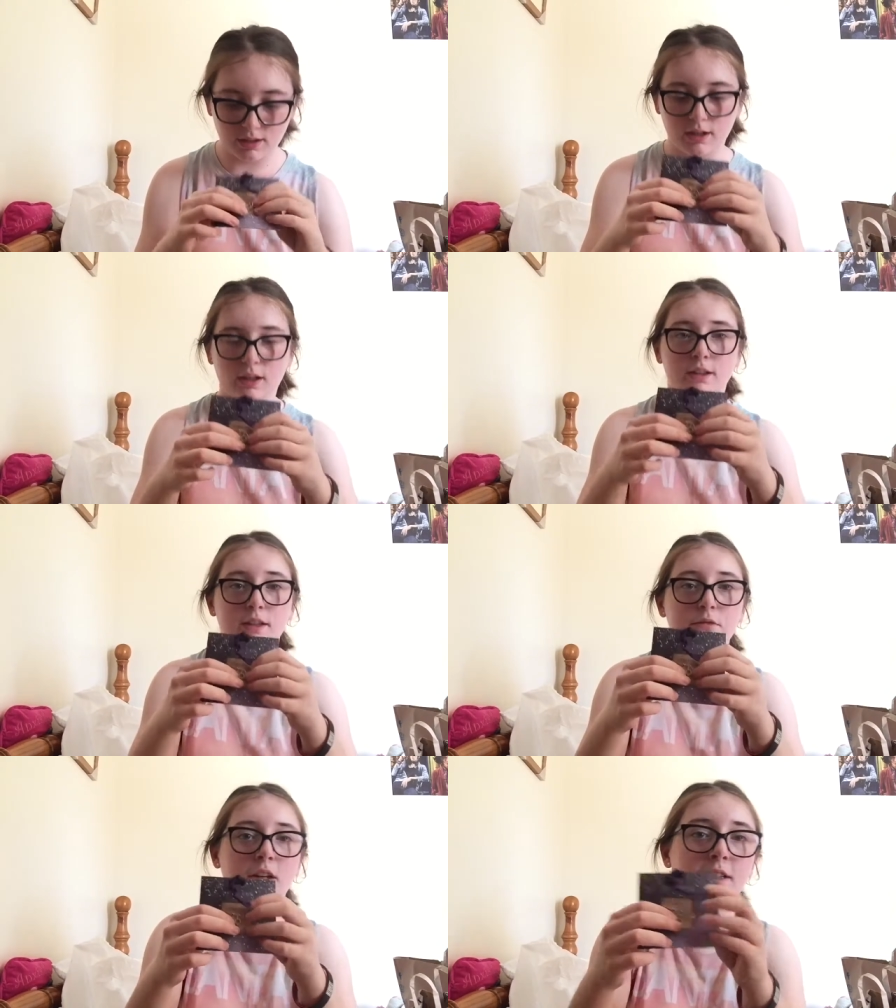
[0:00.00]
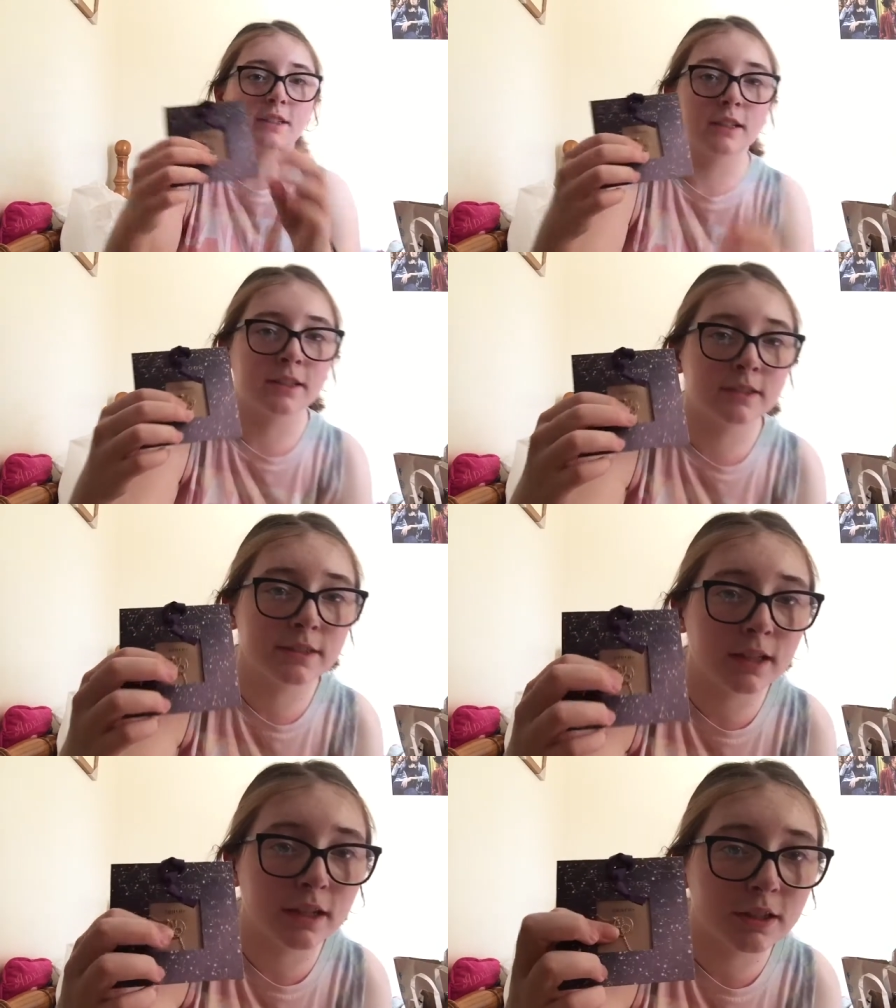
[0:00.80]
uh, was
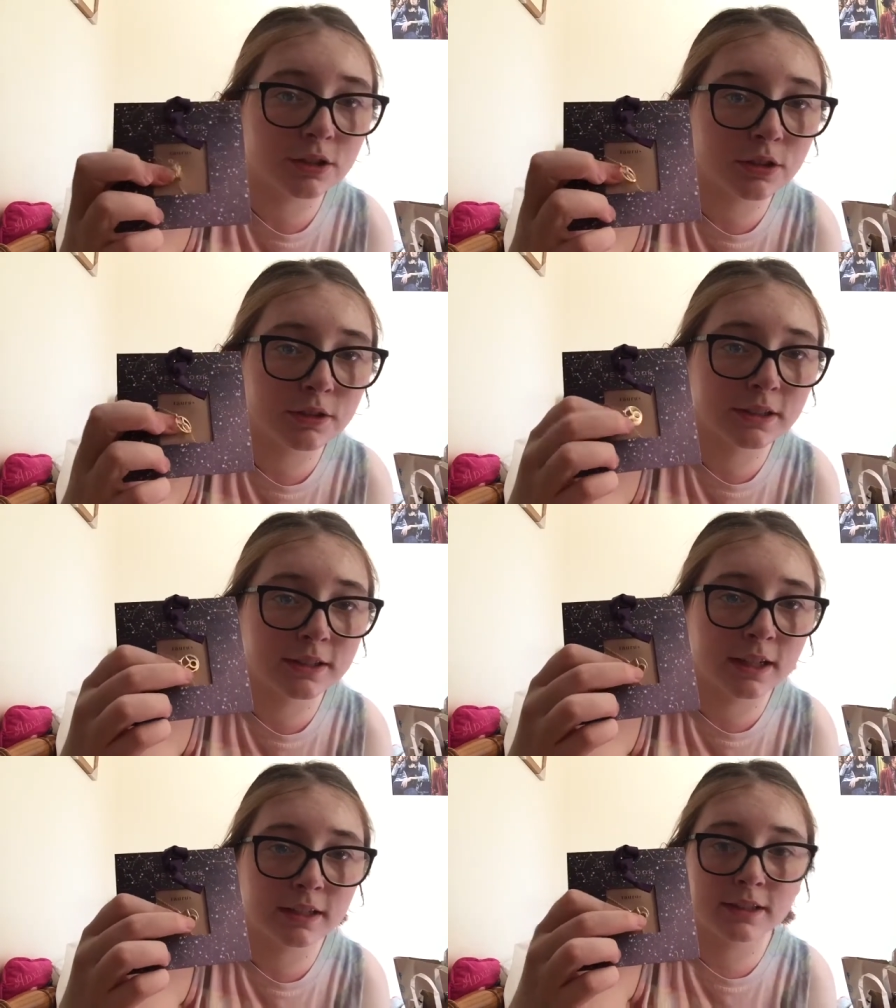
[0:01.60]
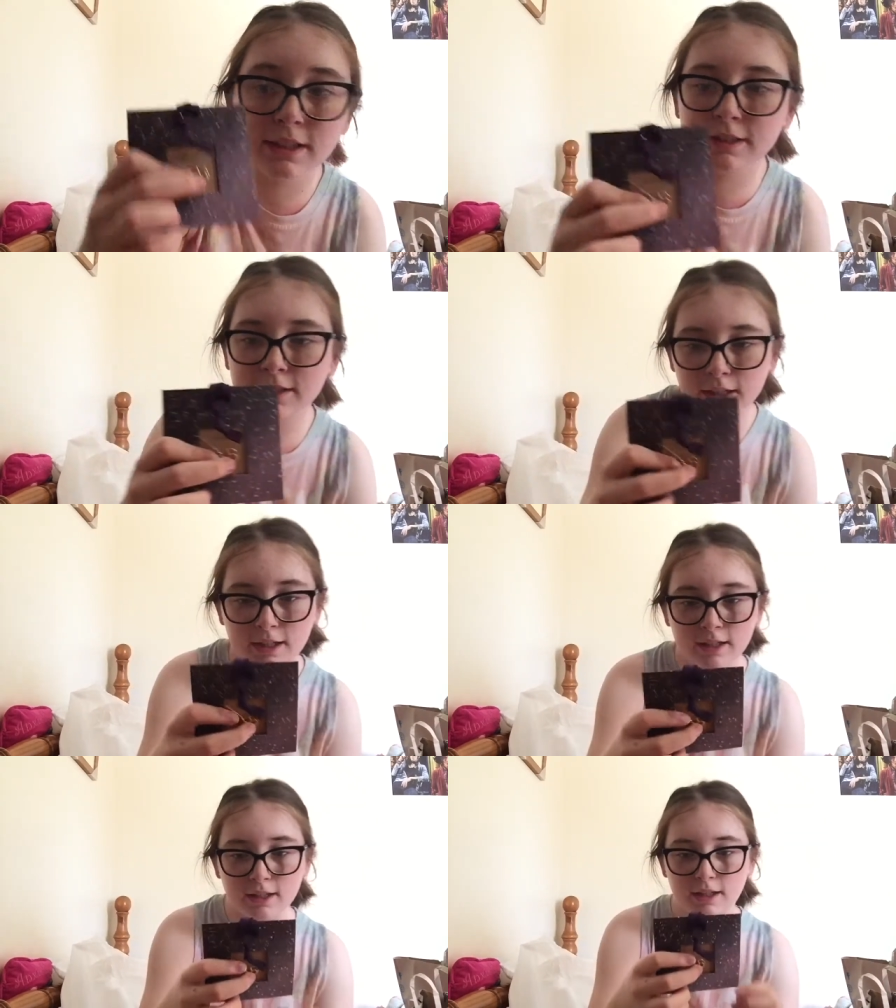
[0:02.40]
this uh, Taurus necklace
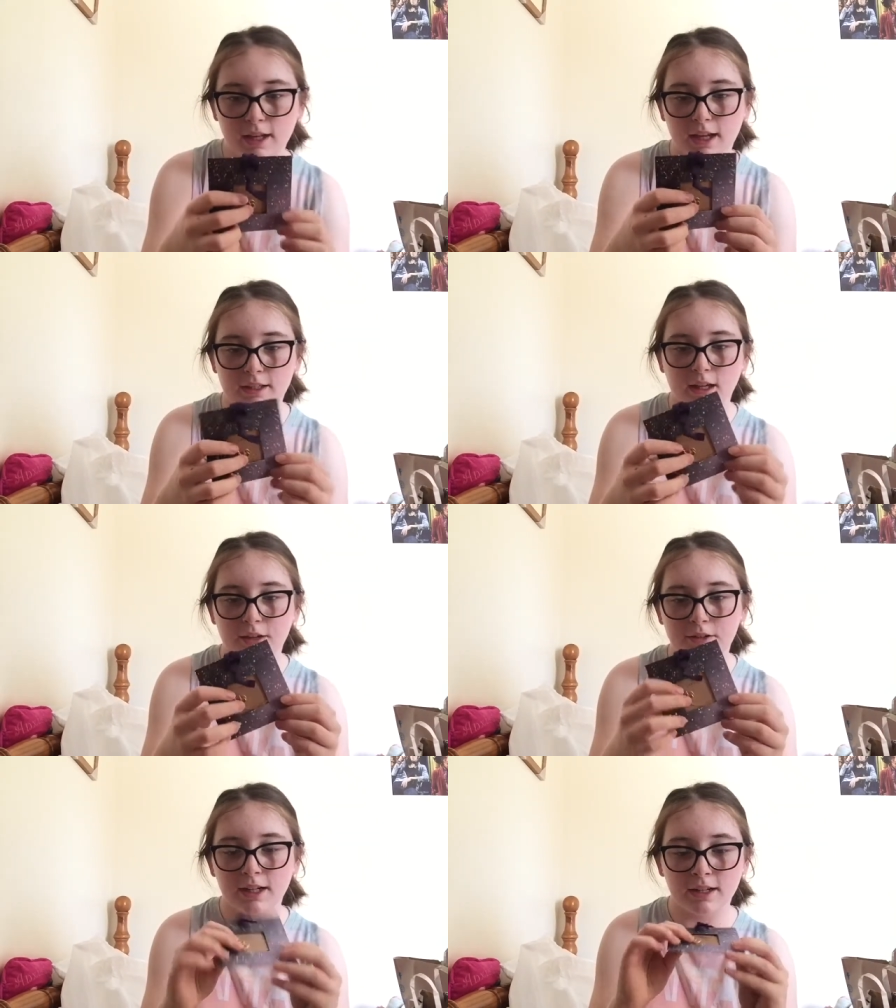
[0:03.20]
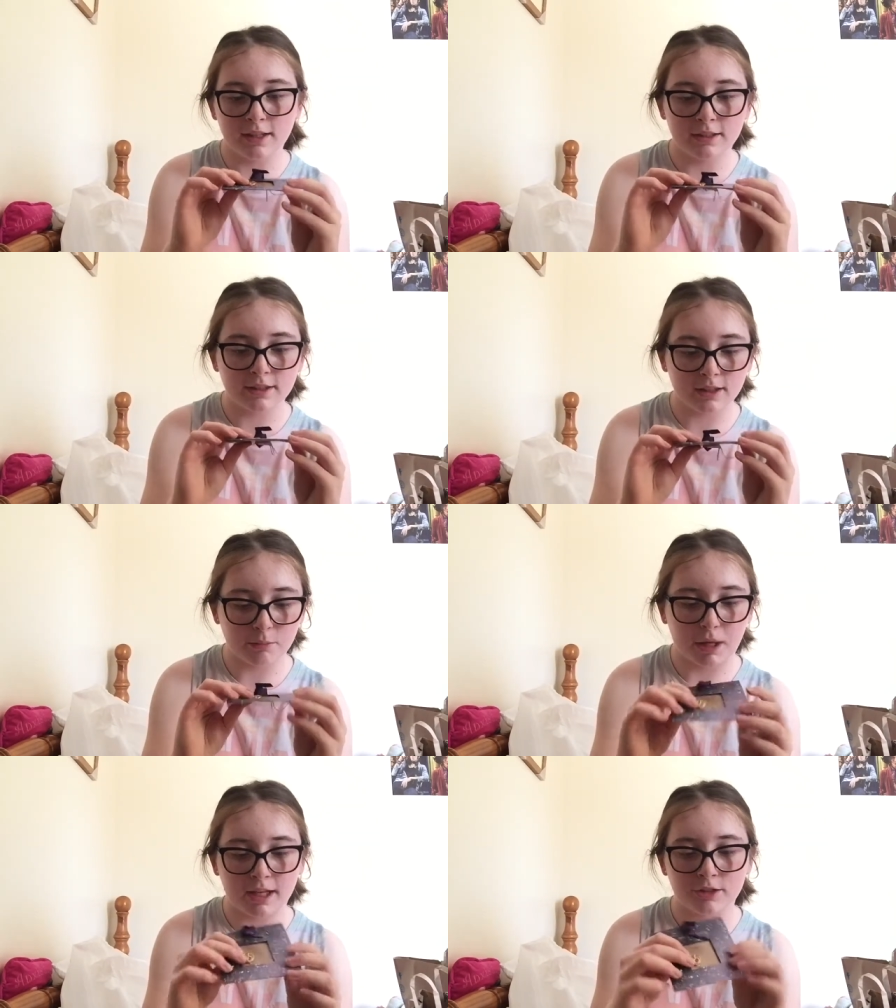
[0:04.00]
and I really liked
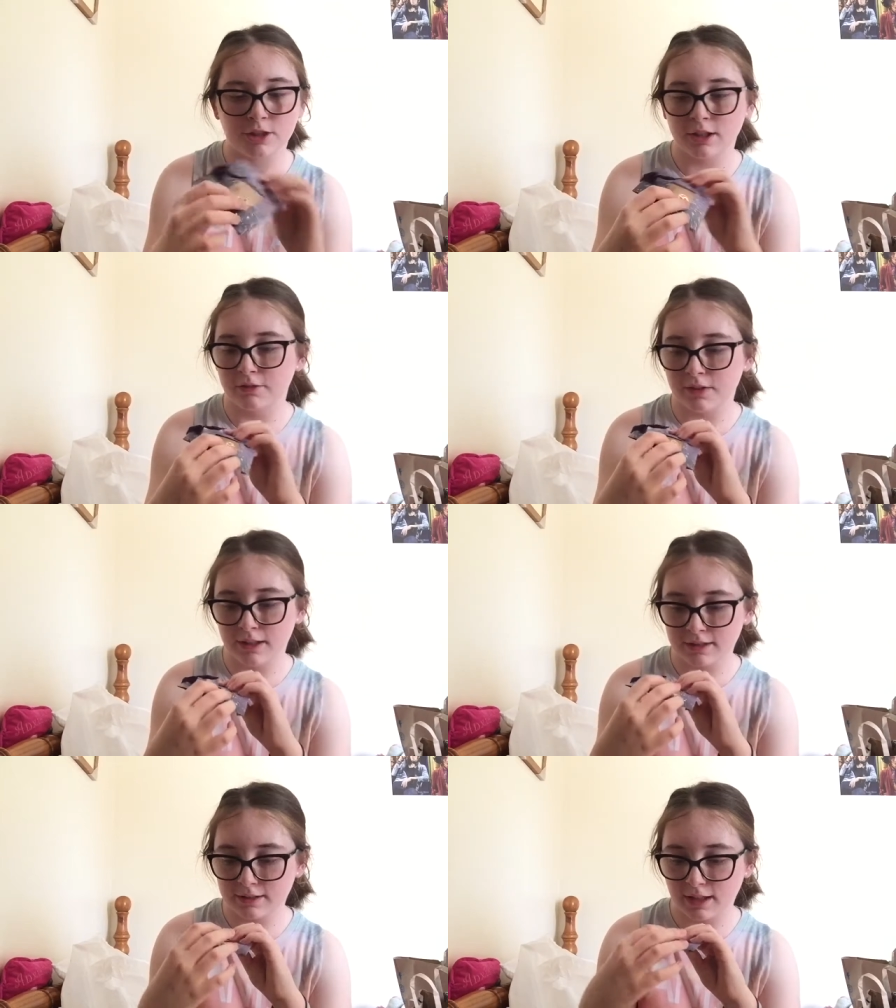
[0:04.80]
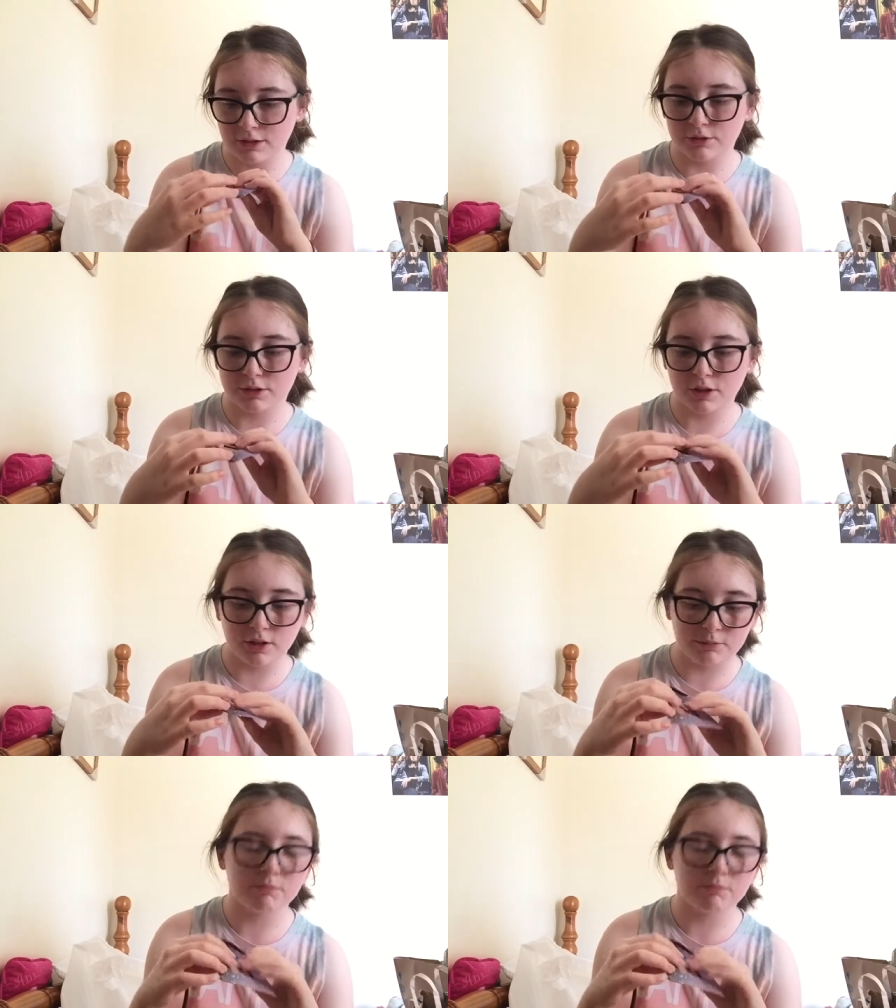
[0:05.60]
the packaging of this and also